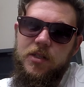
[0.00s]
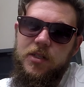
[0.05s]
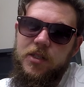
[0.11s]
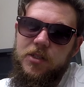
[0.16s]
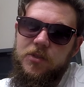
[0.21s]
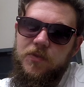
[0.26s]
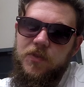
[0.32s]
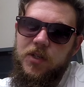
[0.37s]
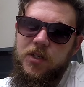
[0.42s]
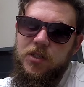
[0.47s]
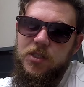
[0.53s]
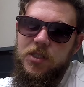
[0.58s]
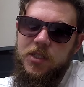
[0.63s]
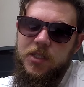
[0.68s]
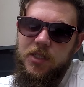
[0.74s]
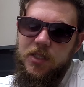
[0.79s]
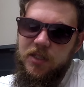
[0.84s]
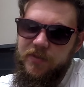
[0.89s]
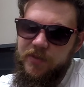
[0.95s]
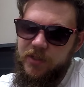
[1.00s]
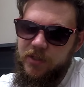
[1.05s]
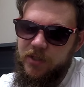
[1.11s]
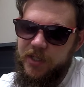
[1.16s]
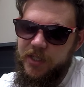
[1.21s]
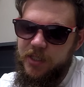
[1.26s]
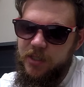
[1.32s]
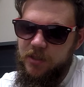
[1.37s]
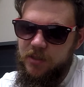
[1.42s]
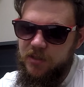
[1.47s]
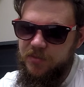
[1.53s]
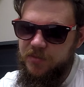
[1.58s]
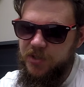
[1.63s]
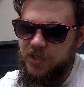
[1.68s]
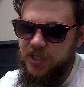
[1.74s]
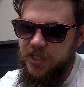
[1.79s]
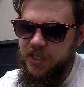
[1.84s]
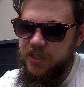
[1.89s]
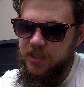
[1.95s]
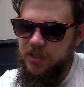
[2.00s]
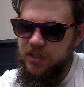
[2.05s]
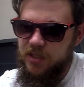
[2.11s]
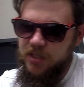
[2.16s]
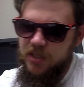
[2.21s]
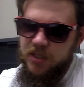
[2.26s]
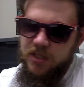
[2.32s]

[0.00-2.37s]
Electrify RC. They have a great customer care.